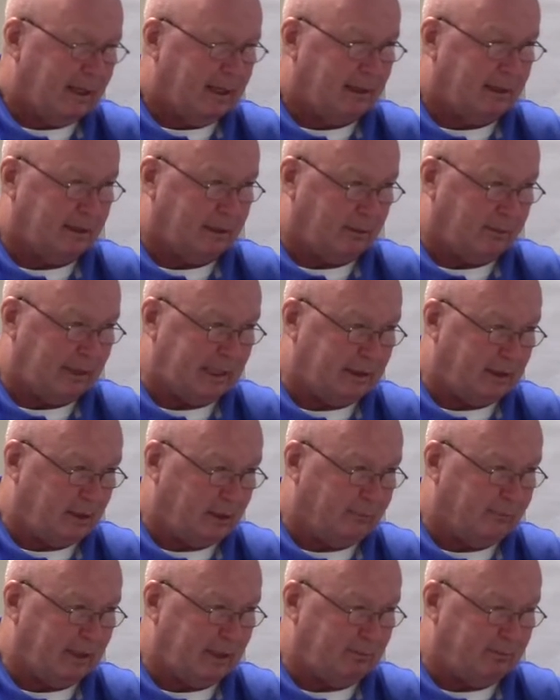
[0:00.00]
Now go back to the
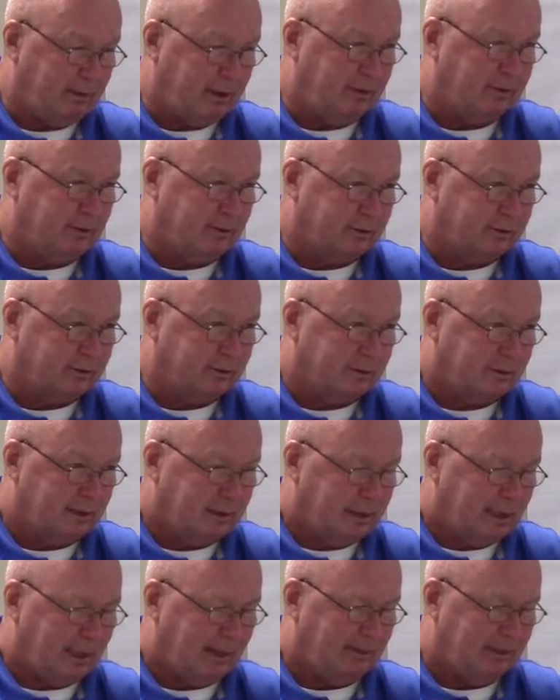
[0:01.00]
overhead motors.
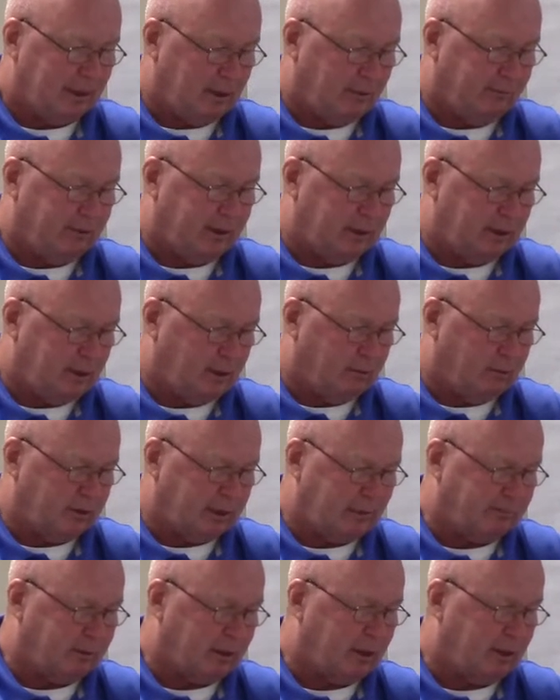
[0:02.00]
Overhead doors,
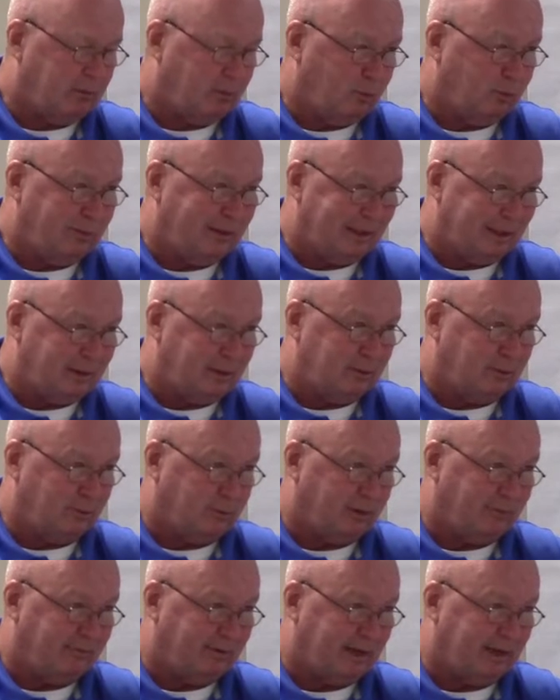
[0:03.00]
that probably won't be in the
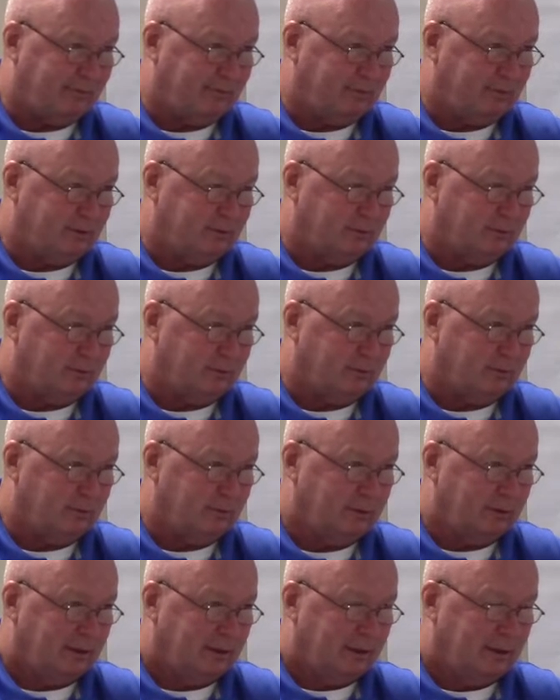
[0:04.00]
25-foot rule.
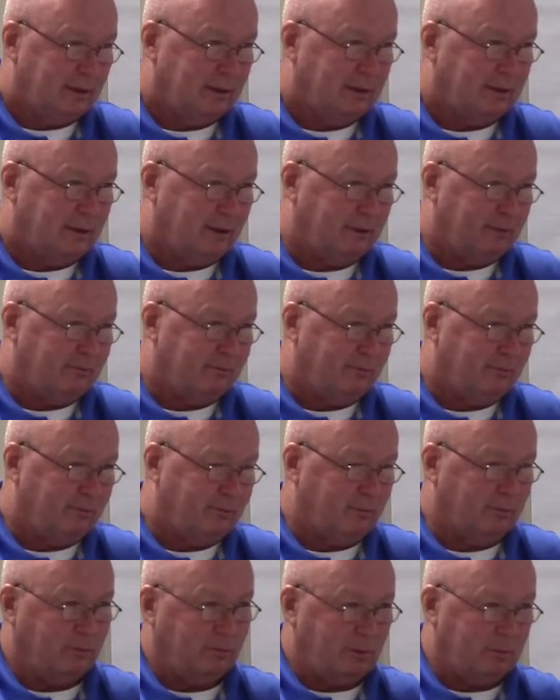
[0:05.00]
Because
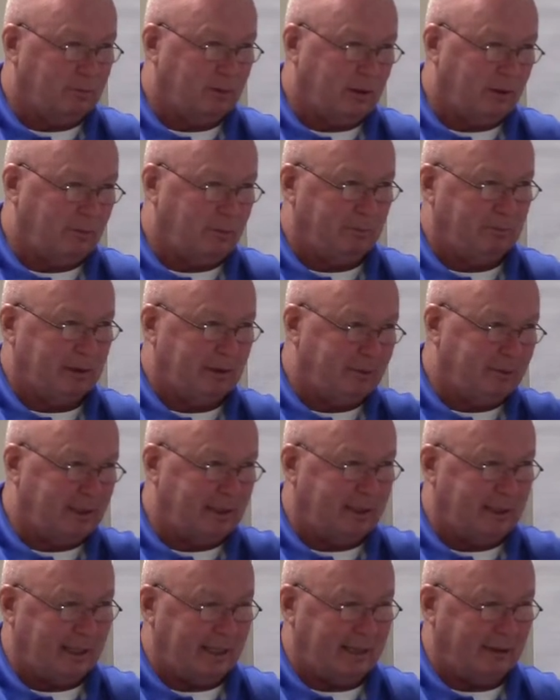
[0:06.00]
we probably wouldn't be able to
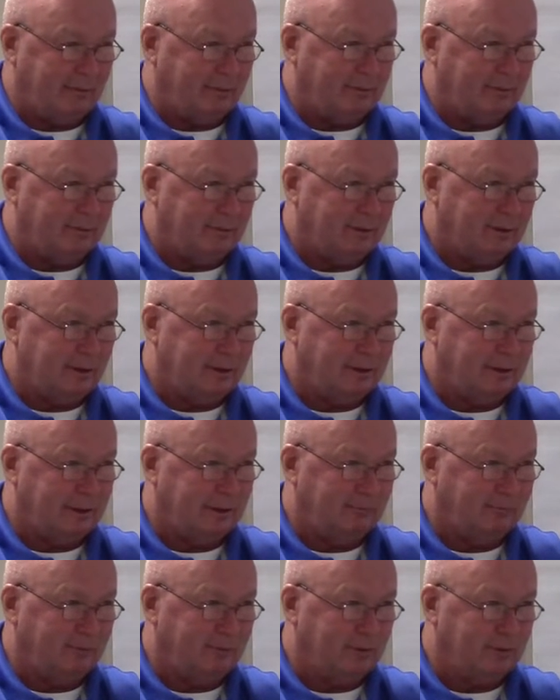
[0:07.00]
get down in
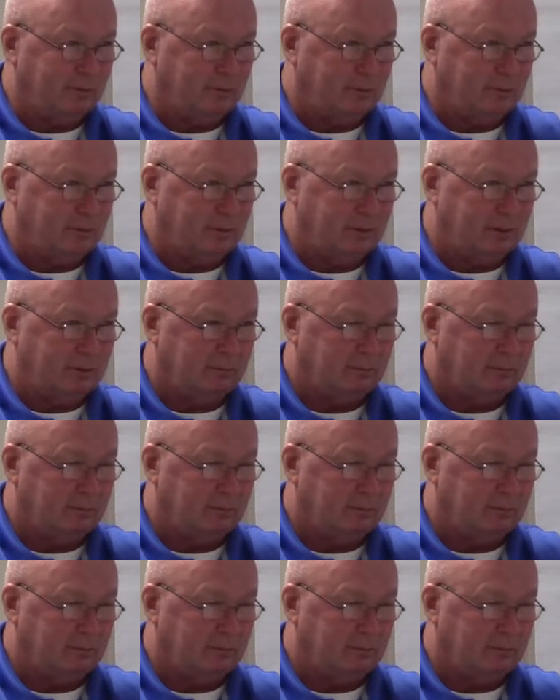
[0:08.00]
10 foot, would we?